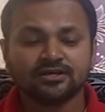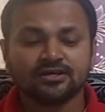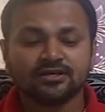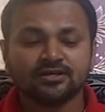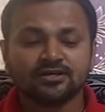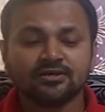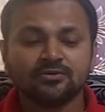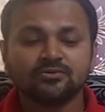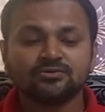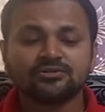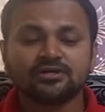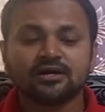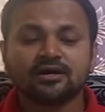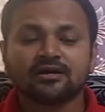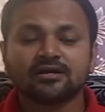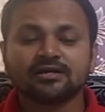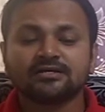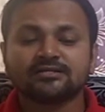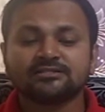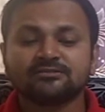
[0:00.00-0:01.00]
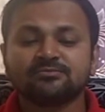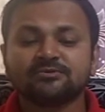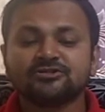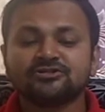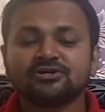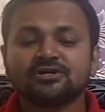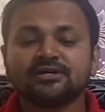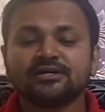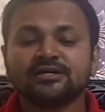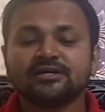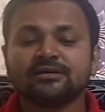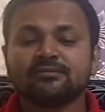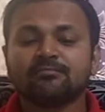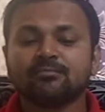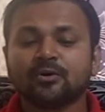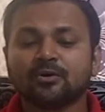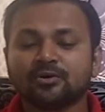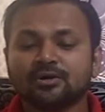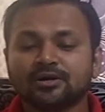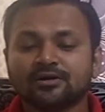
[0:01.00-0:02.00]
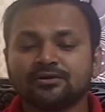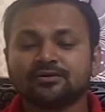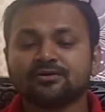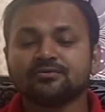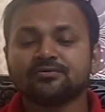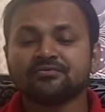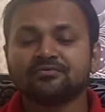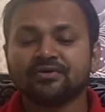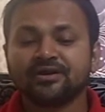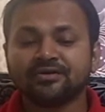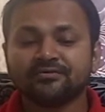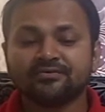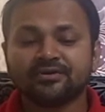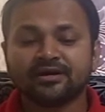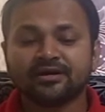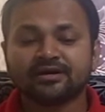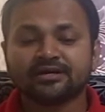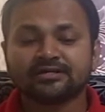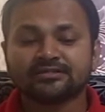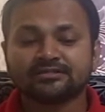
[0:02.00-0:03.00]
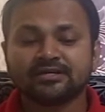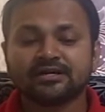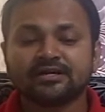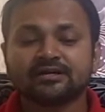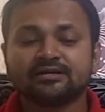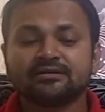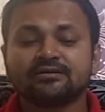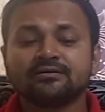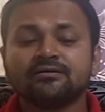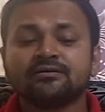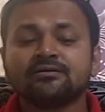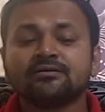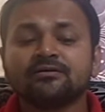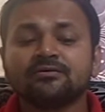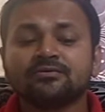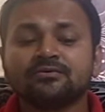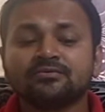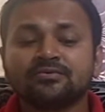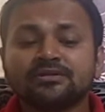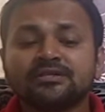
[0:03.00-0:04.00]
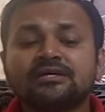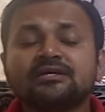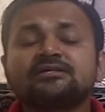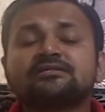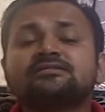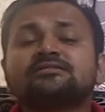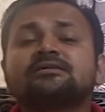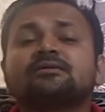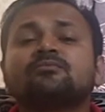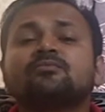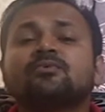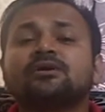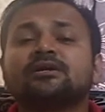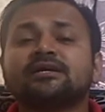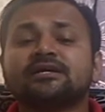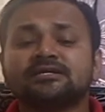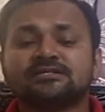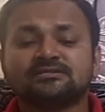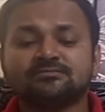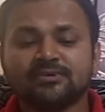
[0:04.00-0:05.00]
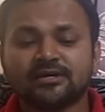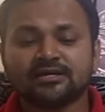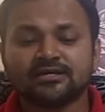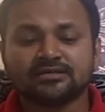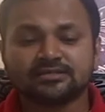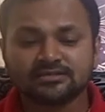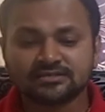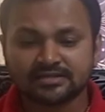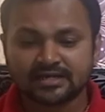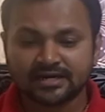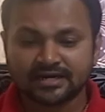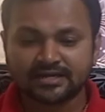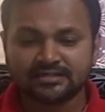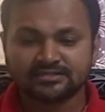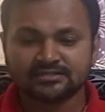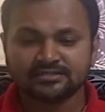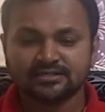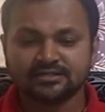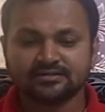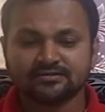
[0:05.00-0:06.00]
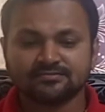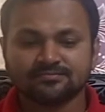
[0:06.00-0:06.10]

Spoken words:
cues are especially important when we are deciding whether someone is being sarcastic.